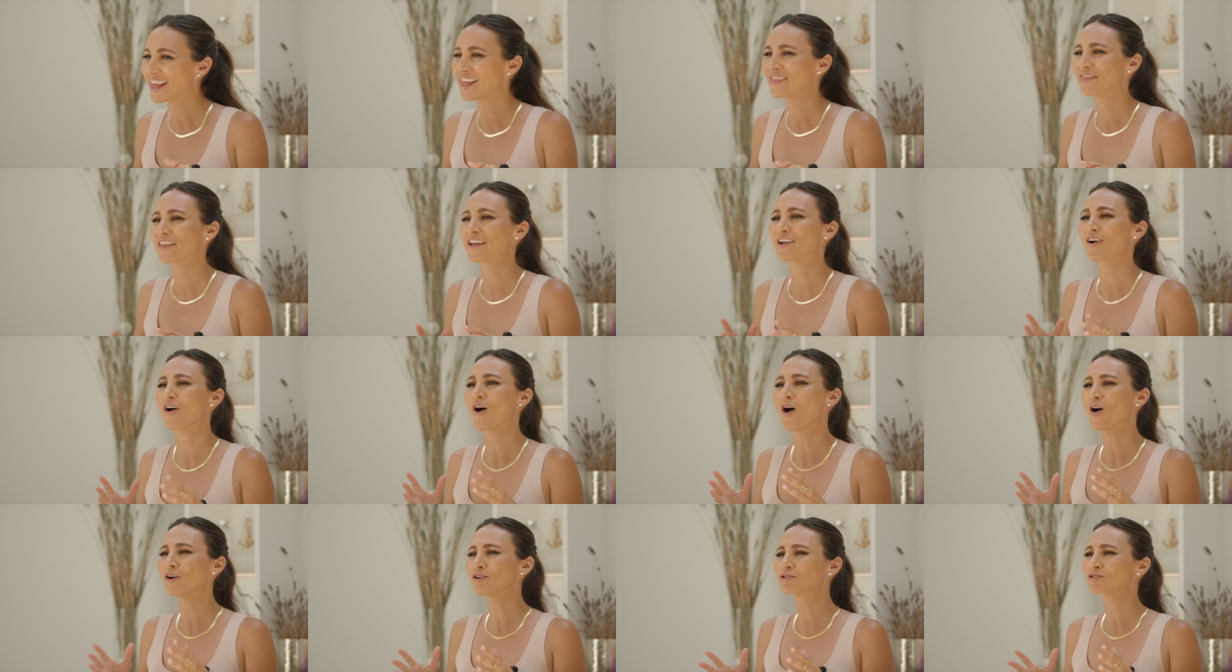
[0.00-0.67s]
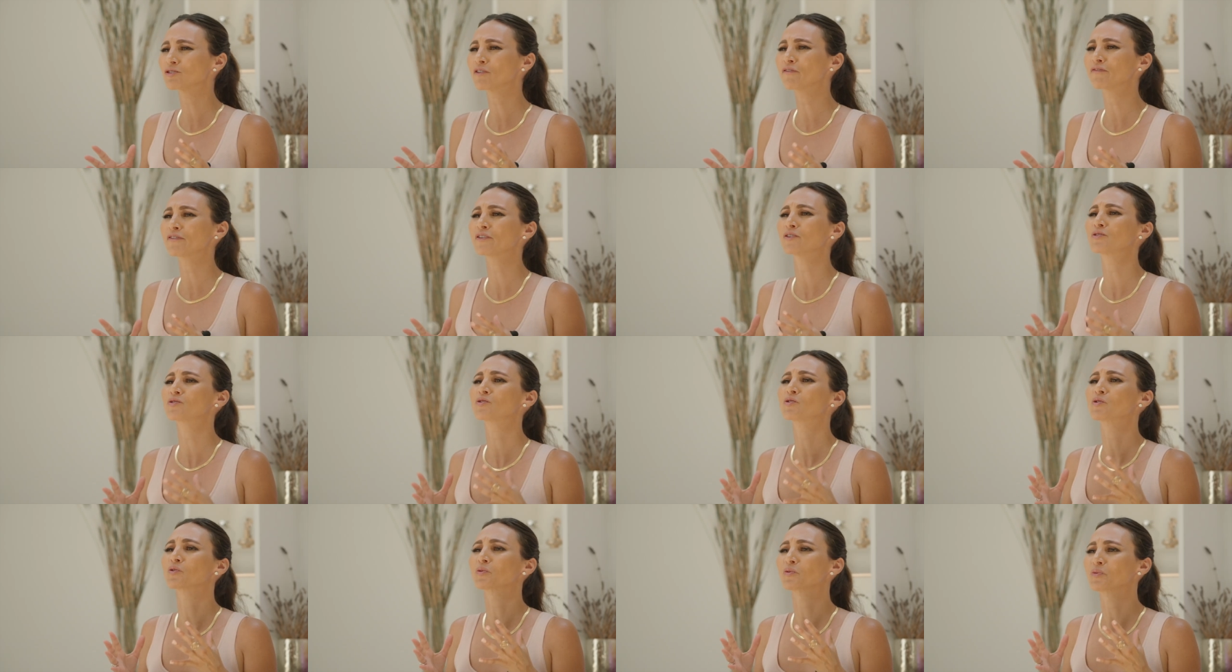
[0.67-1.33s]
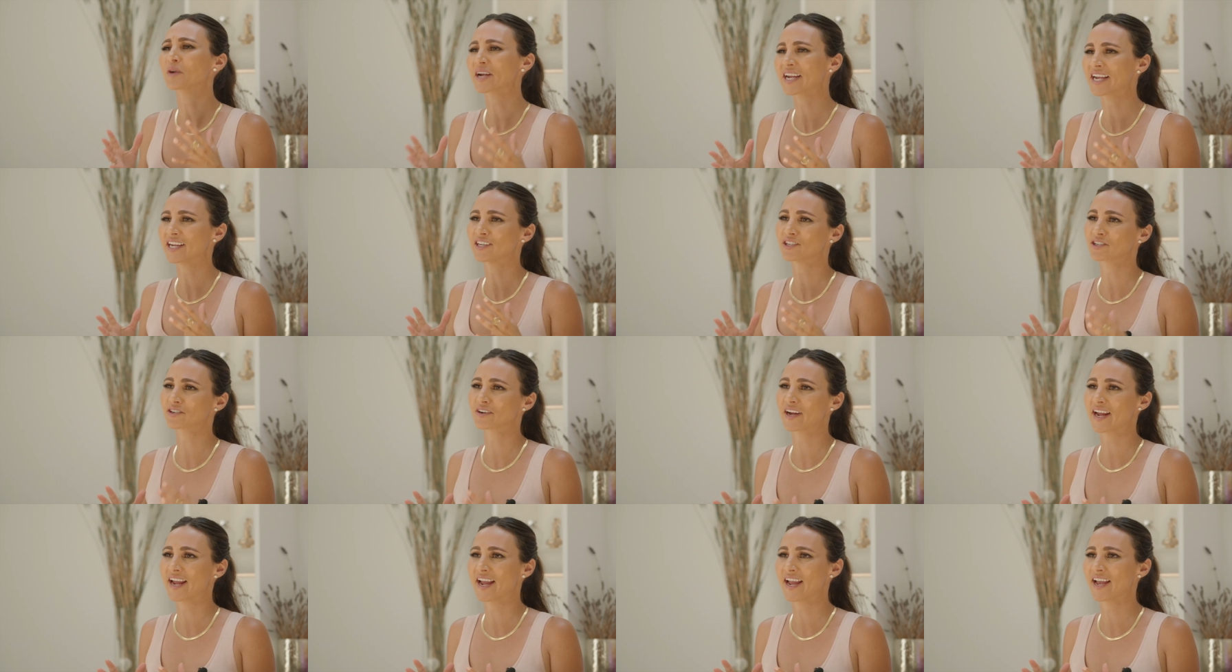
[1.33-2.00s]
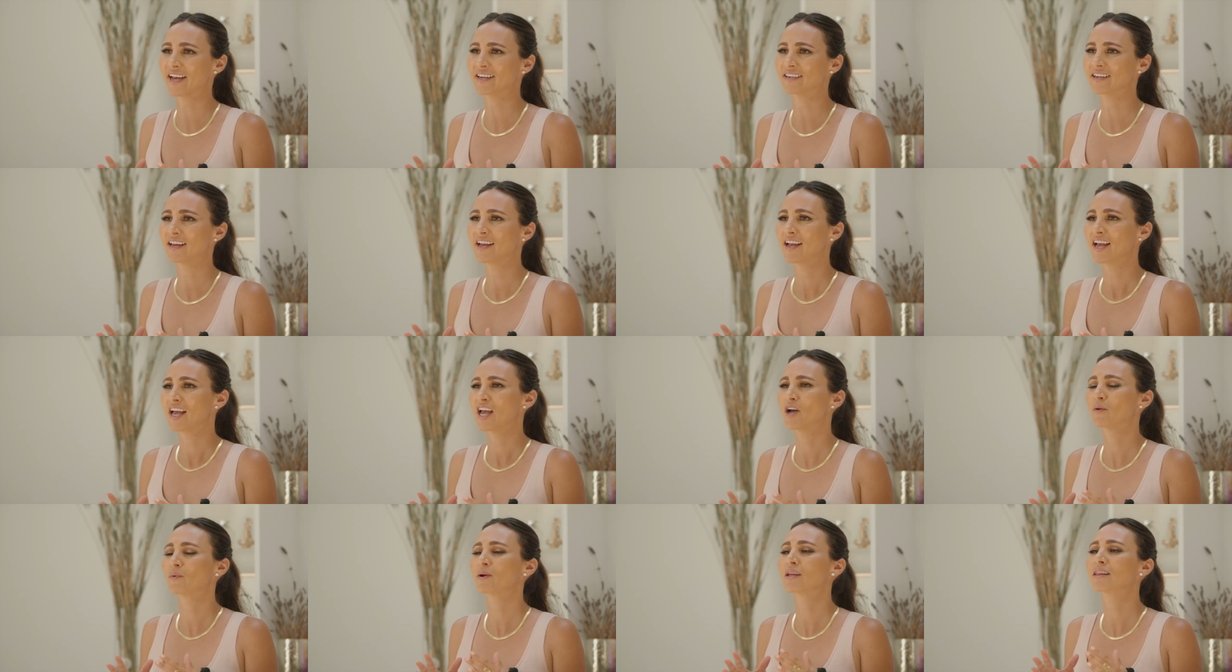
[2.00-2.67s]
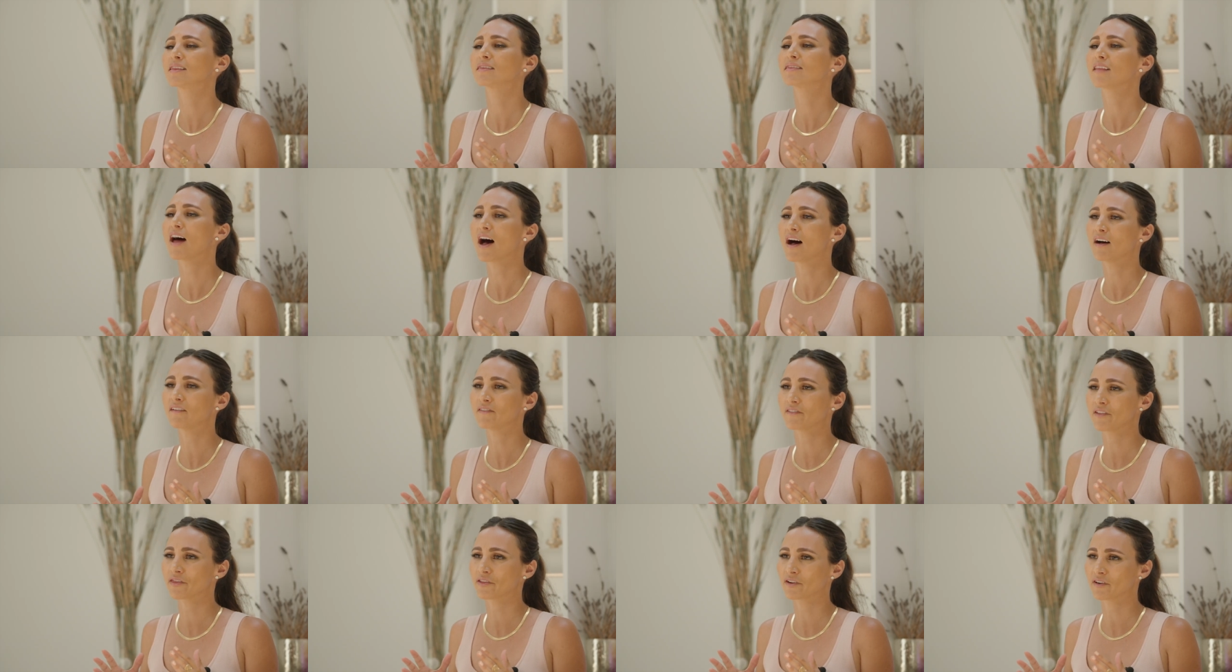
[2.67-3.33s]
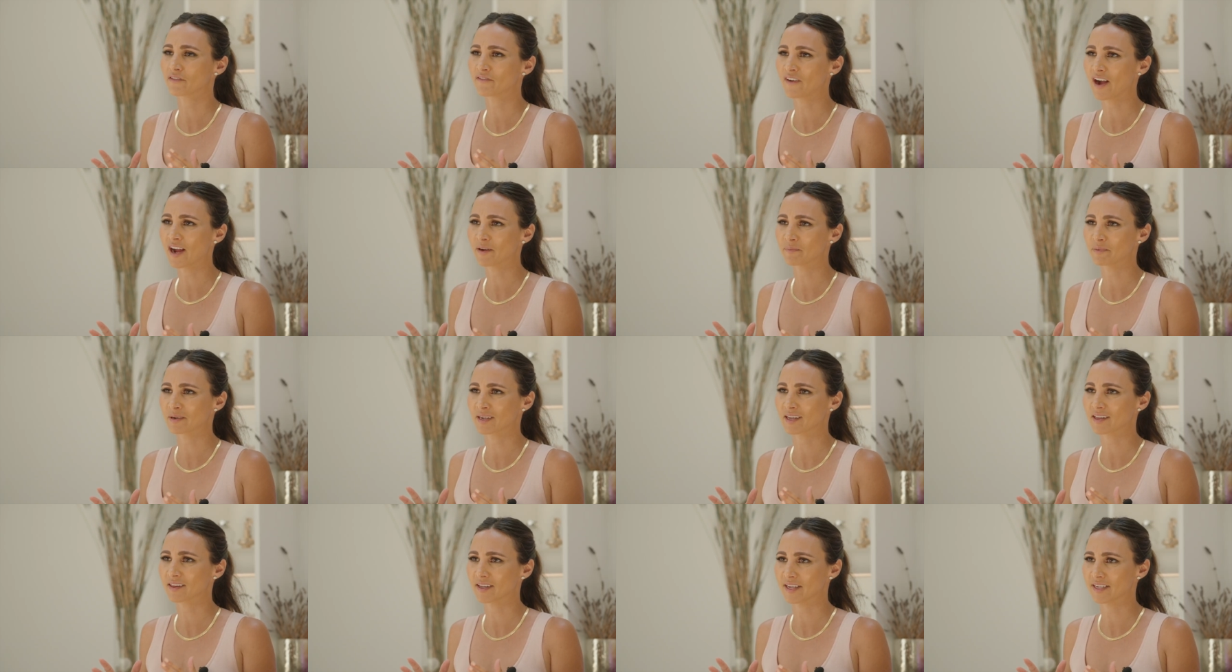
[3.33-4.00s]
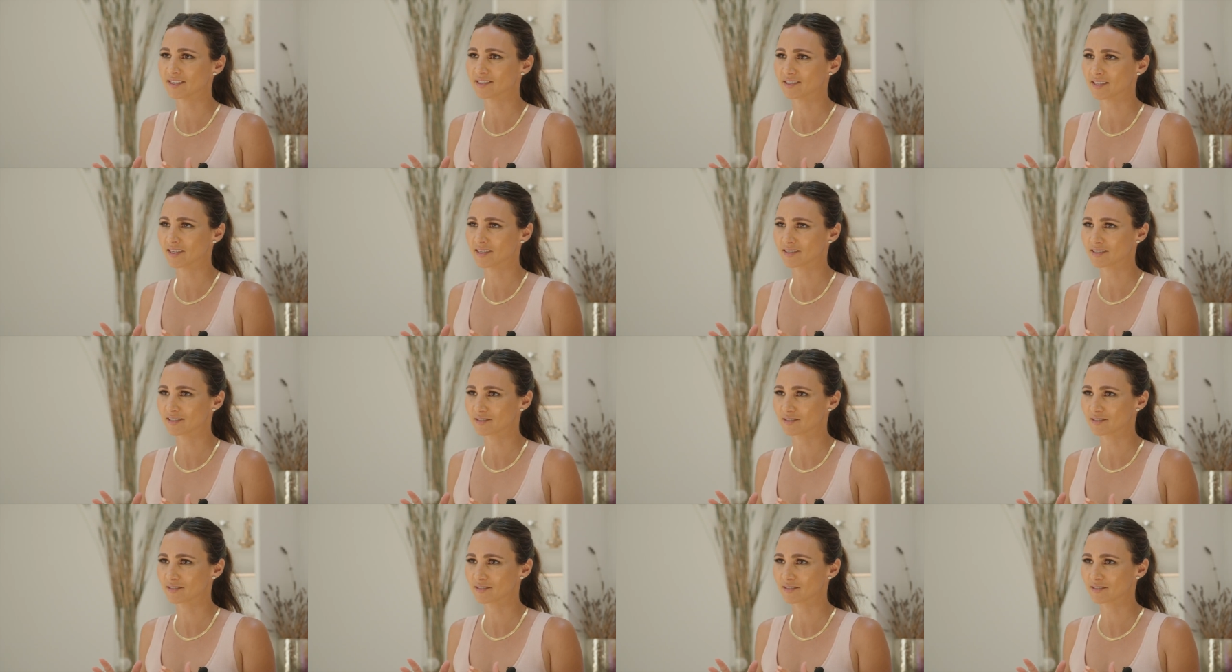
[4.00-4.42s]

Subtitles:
They also feel great in your hand, and we love their vibrant glazes.